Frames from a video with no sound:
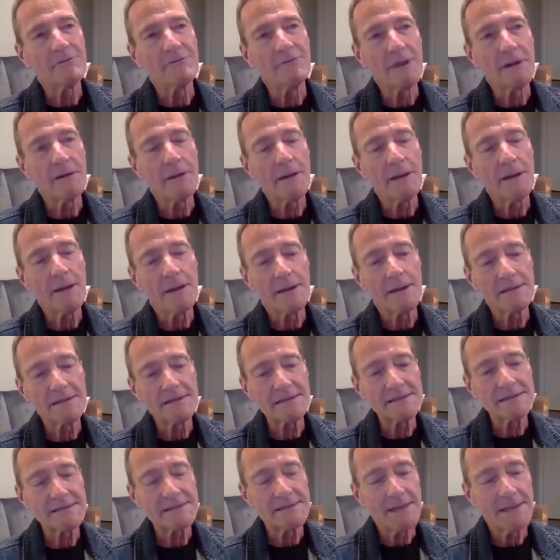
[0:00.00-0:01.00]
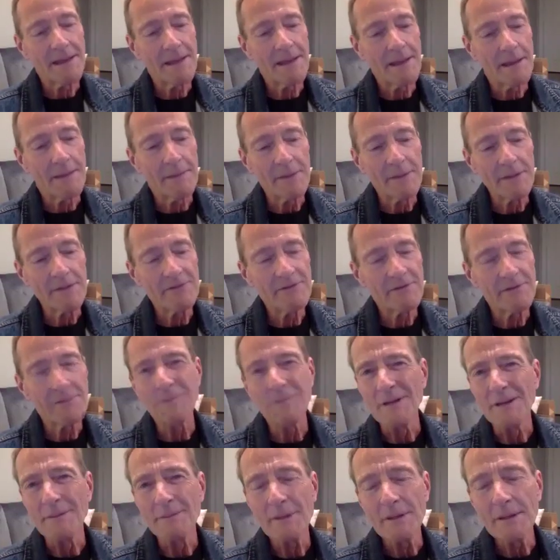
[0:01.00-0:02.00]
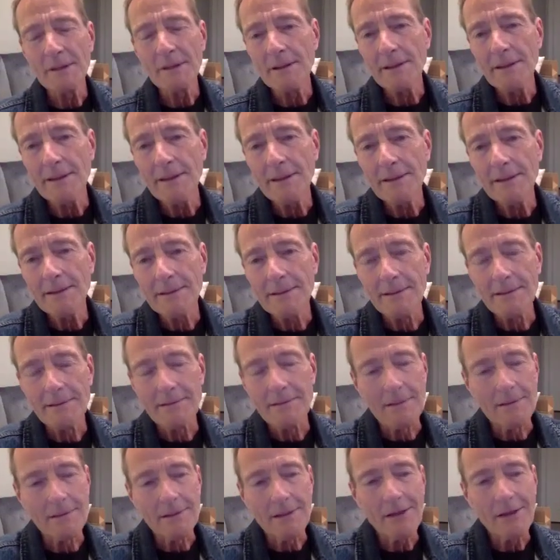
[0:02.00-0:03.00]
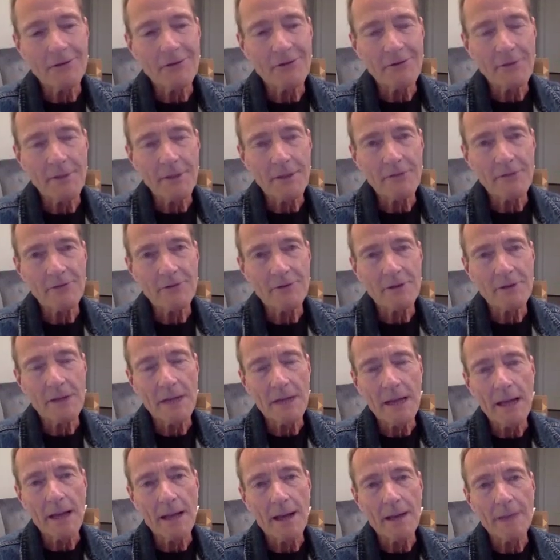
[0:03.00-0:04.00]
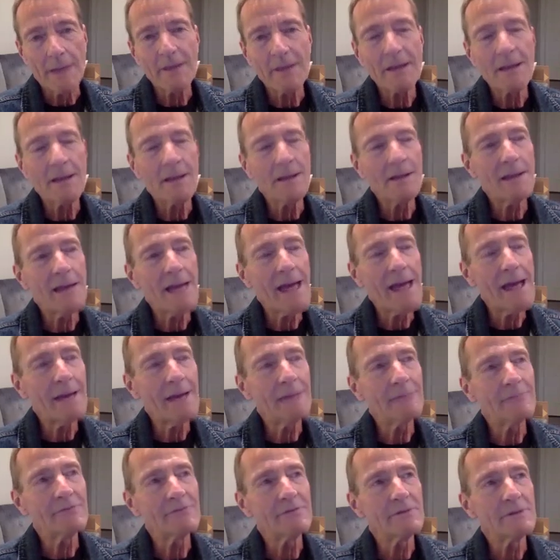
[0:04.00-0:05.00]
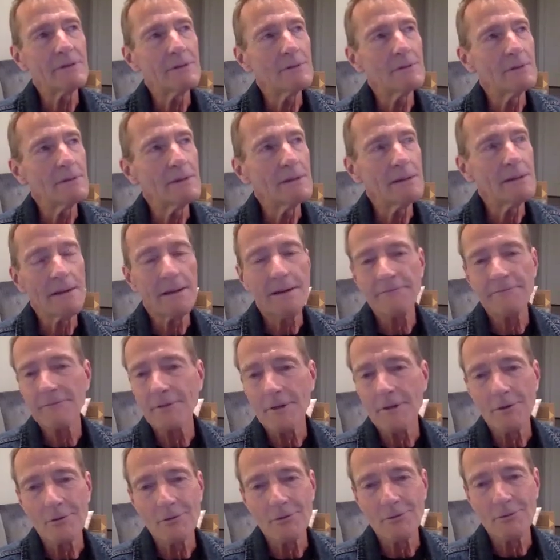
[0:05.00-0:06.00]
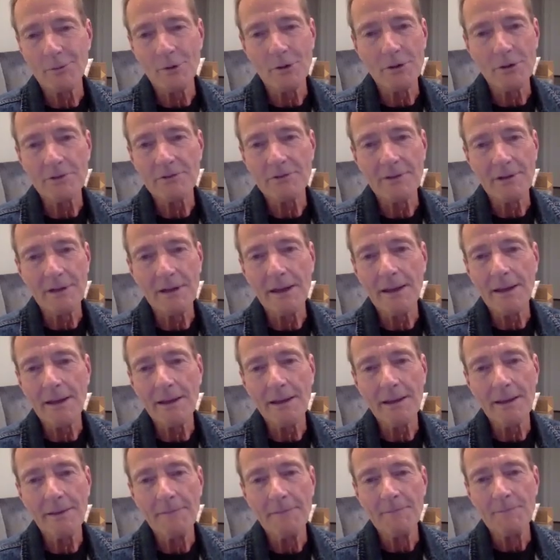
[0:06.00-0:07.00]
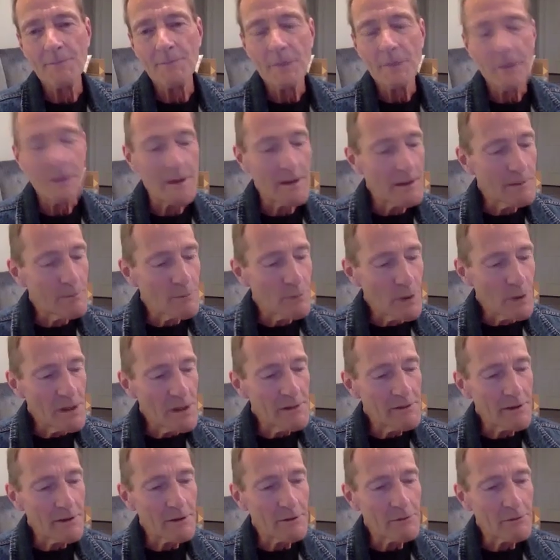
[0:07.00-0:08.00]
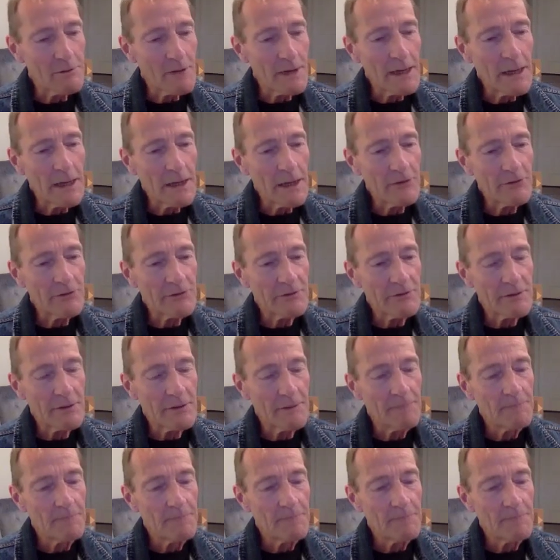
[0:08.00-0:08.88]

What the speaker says: very hard to say. I mean, subliminally, lots of things could have happened. I mean, I absolutely loved those books. And one of the greatest